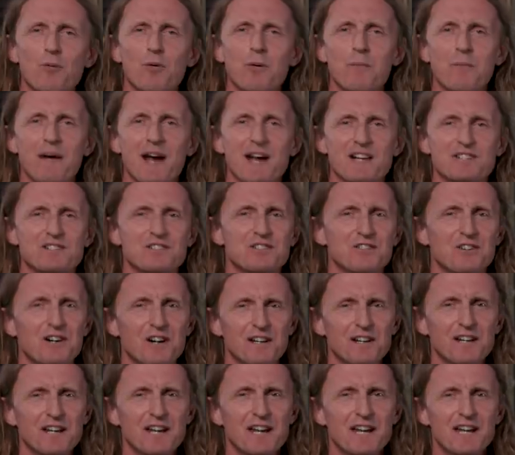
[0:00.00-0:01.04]
Well,
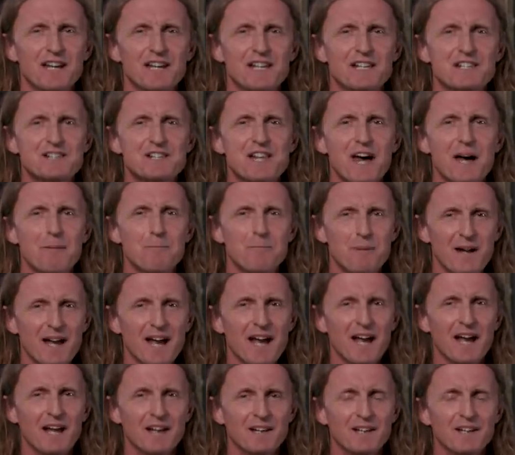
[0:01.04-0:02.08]
Mastodon is that
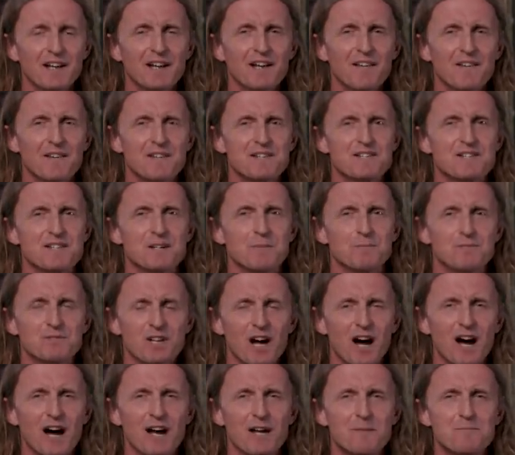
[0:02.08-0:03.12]
band that
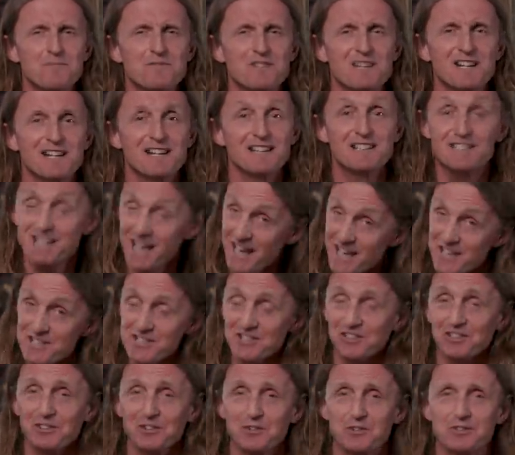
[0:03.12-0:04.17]
sometimes takes
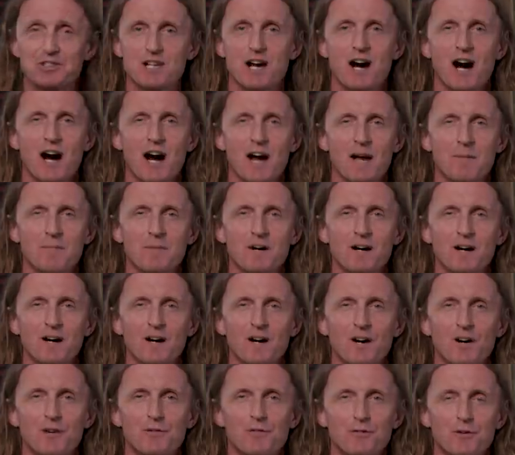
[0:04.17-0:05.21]
a little time
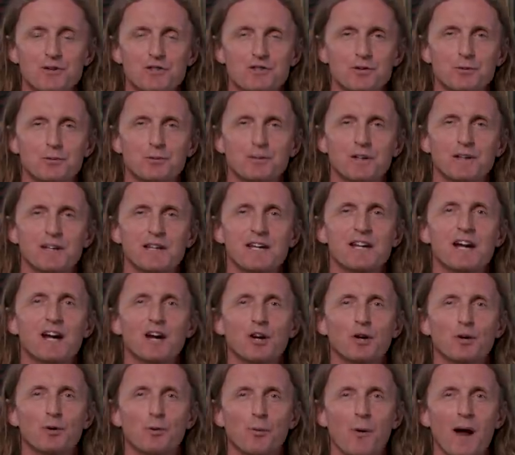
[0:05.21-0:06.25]
for it to really
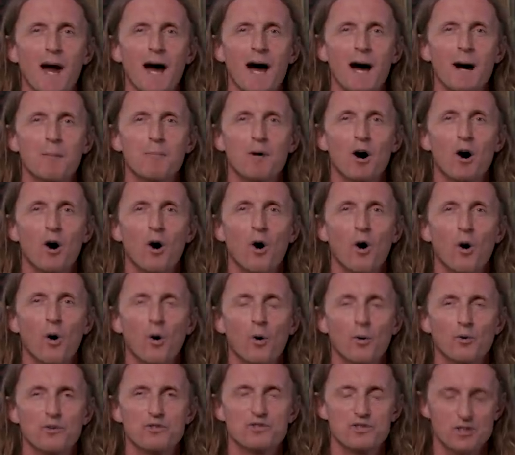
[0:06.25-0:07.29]
grab
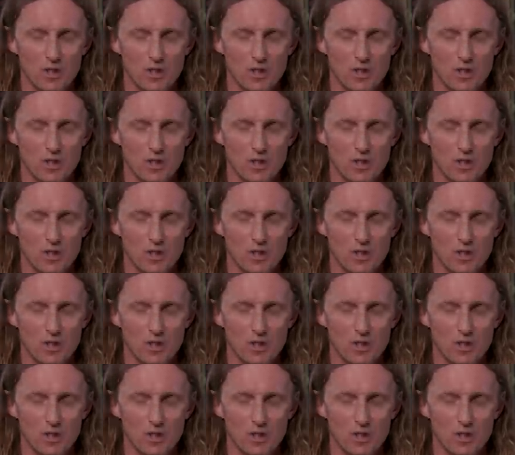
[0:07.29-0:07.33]
hold.